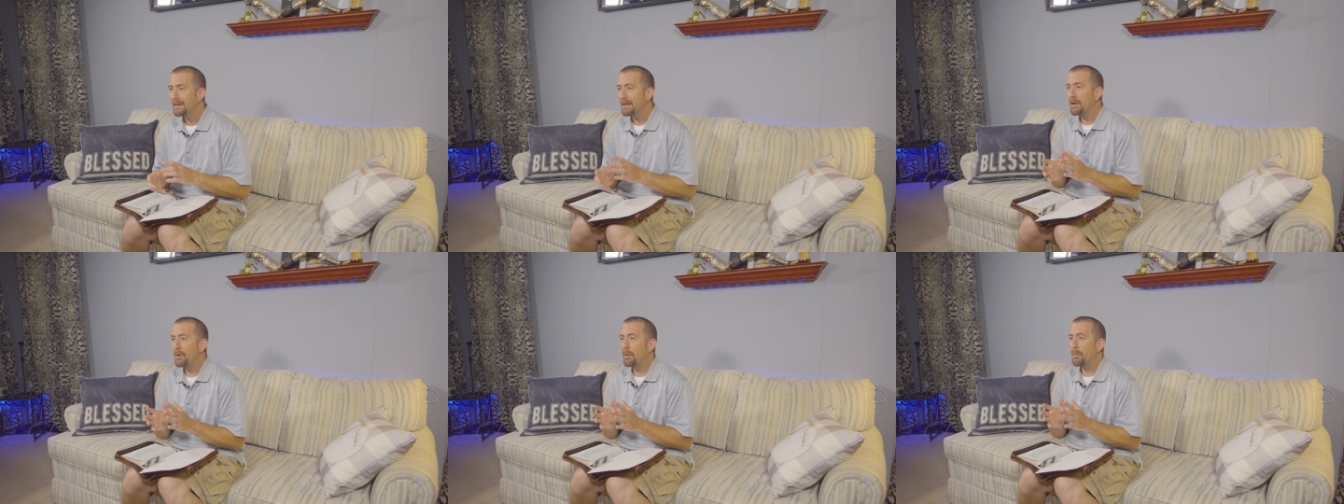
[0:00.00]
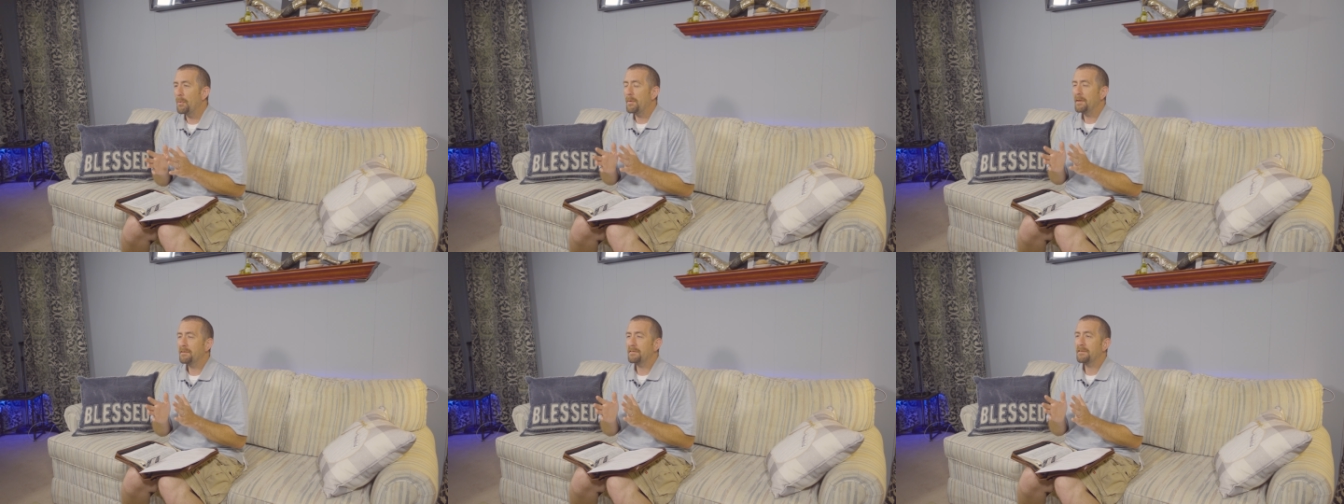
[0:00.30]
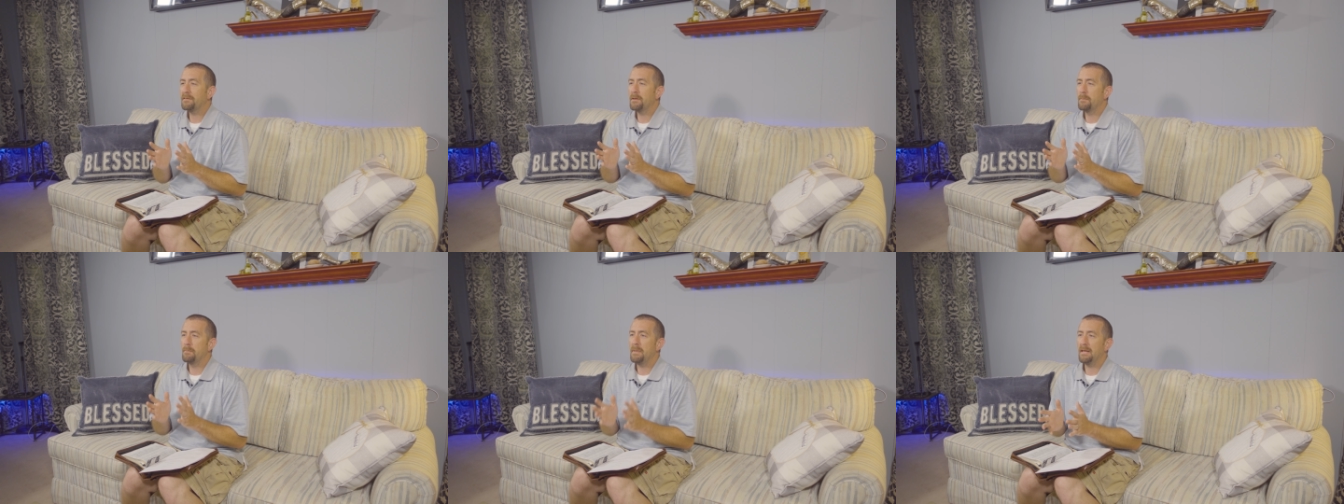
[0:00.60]
You know, this
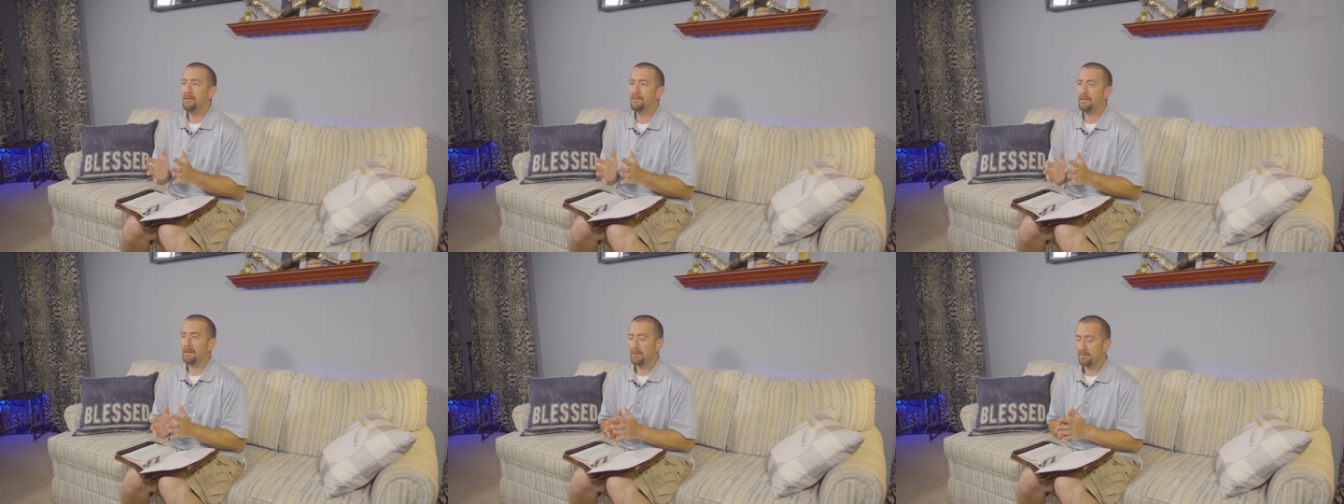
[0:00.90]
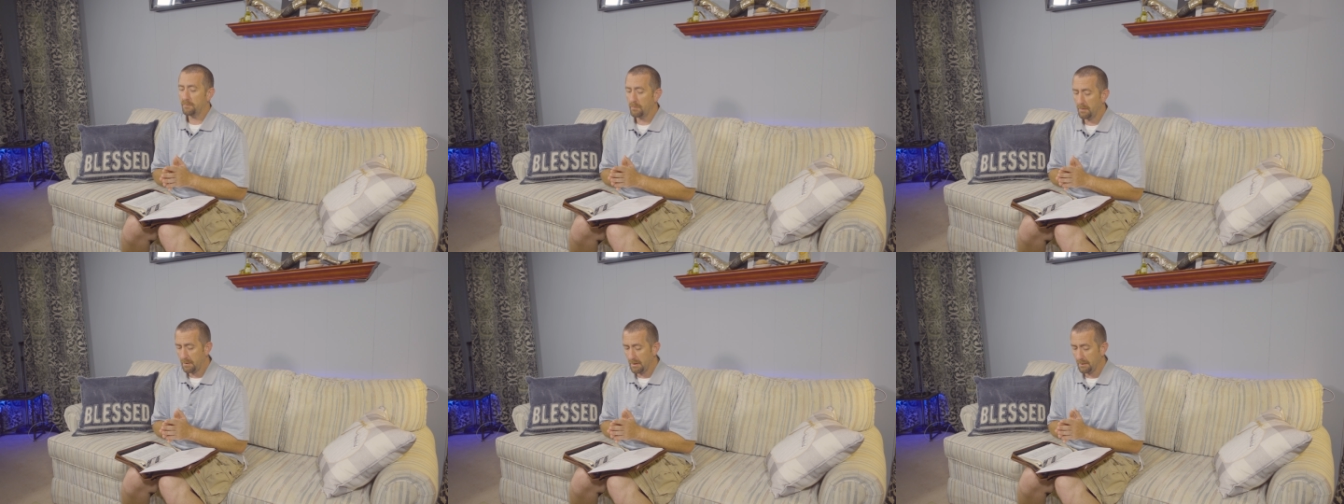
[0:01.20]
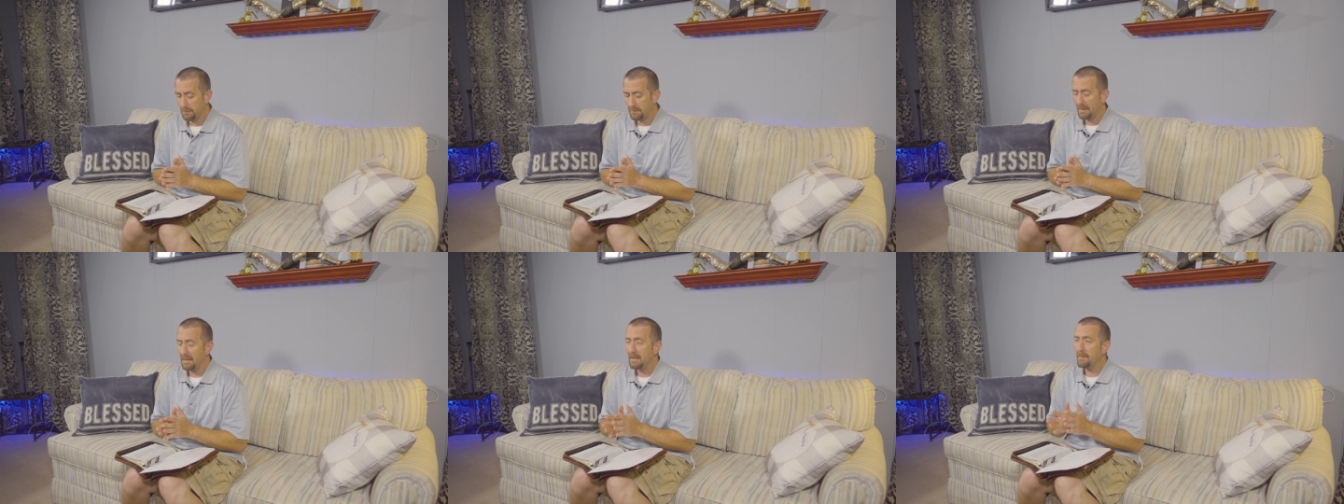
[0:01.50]
is amazing. So,
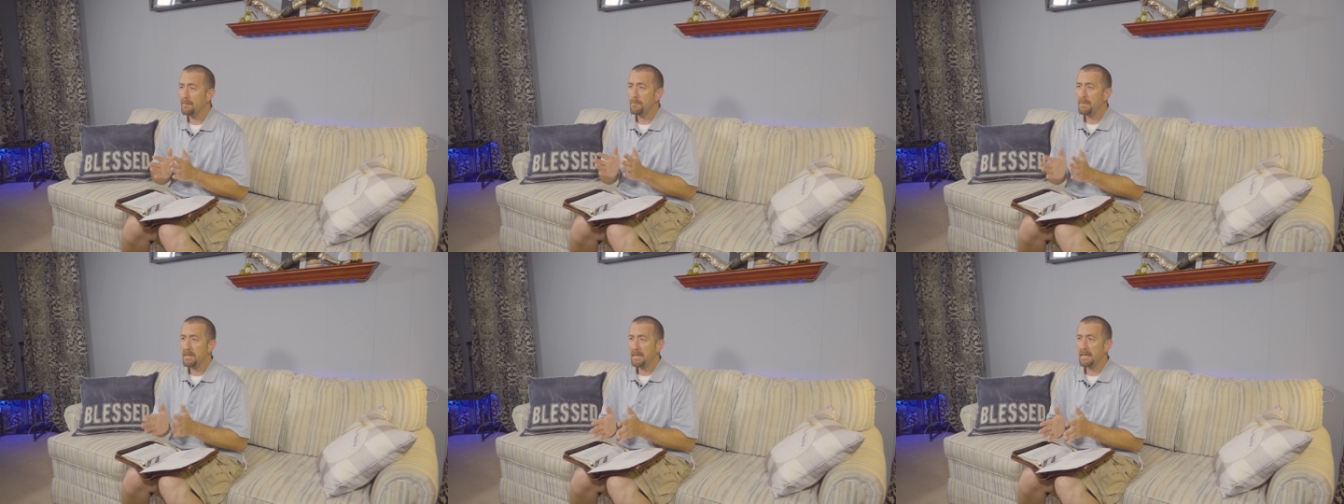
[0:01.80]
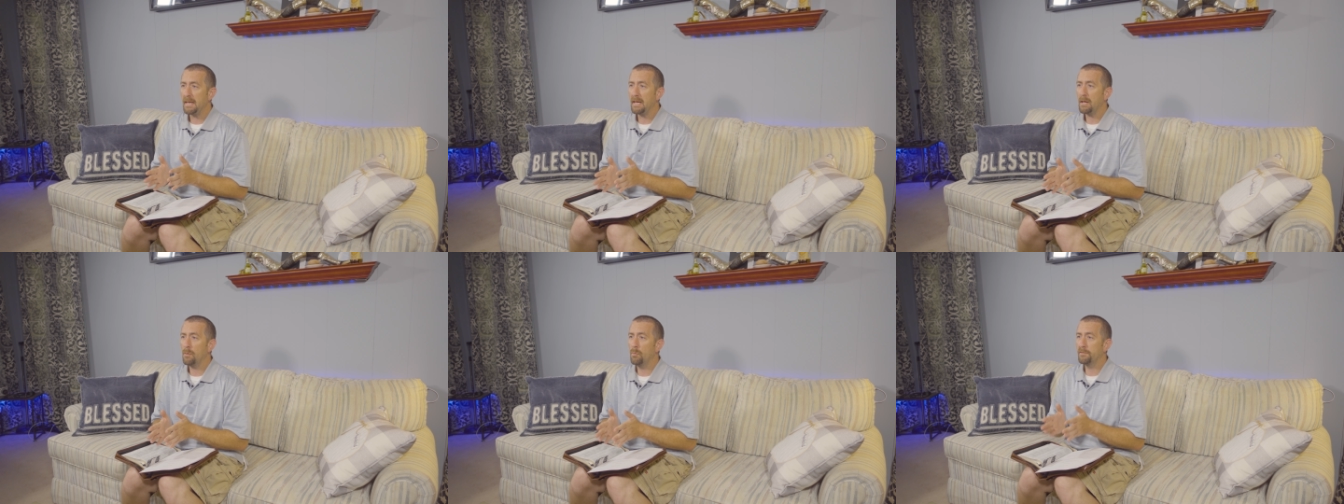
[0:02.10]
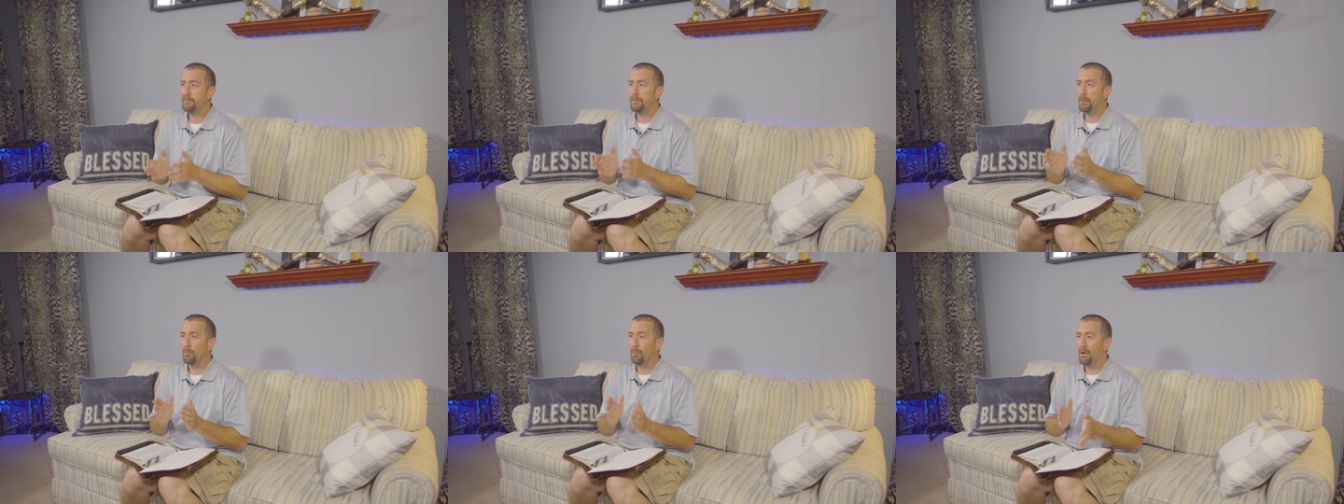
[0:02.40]
because in the beginning
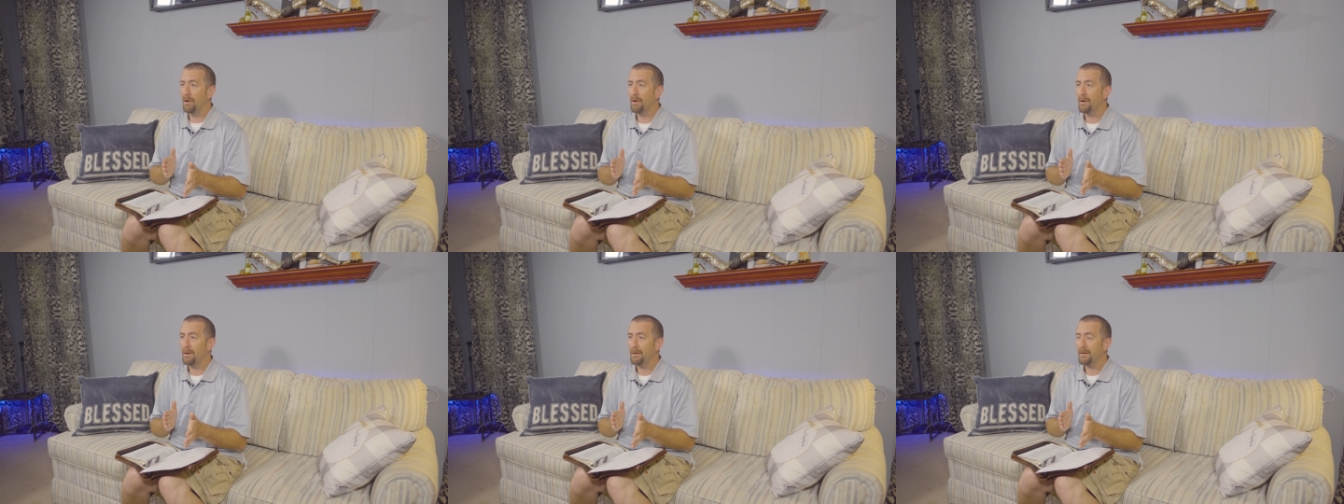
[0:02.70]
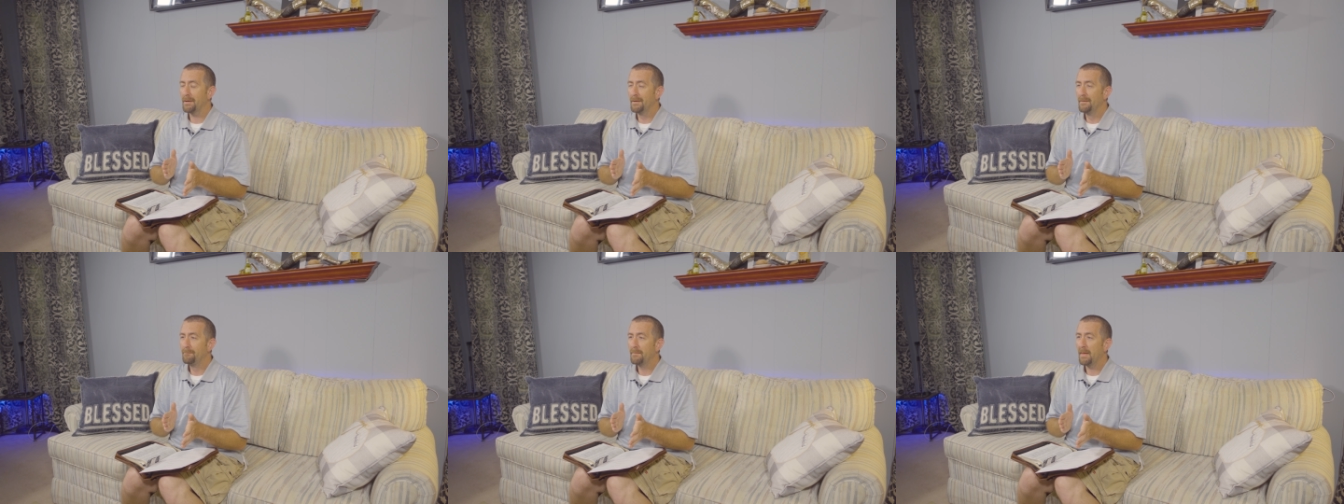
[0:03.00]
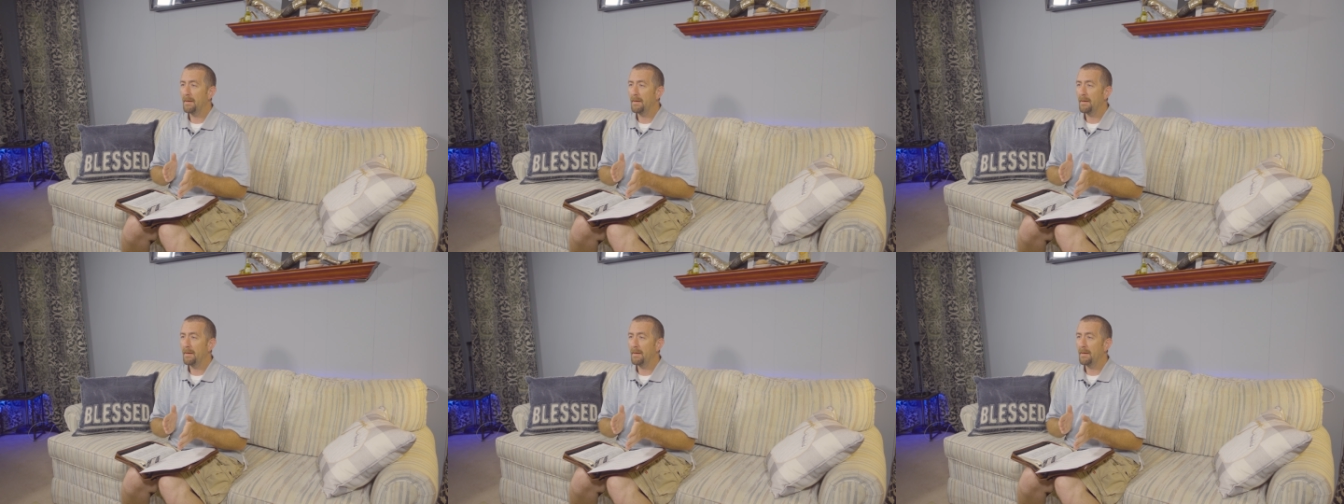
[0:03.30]
was the Word,